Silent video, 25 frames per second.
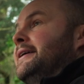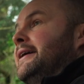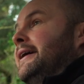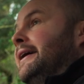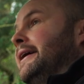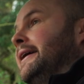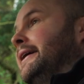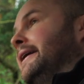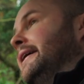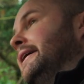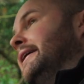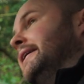
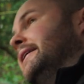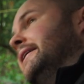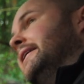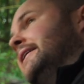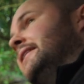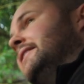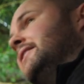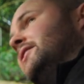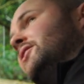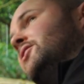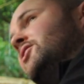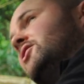
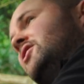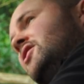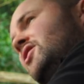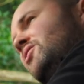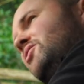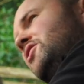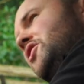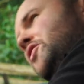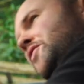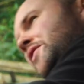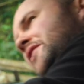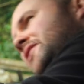There is
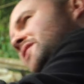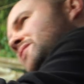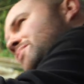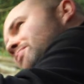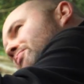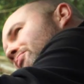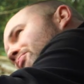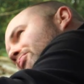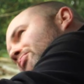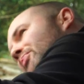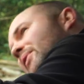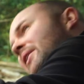no
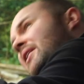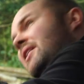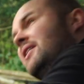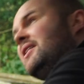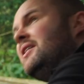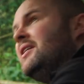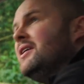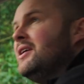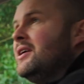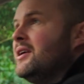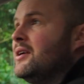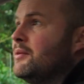
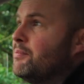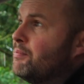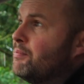USB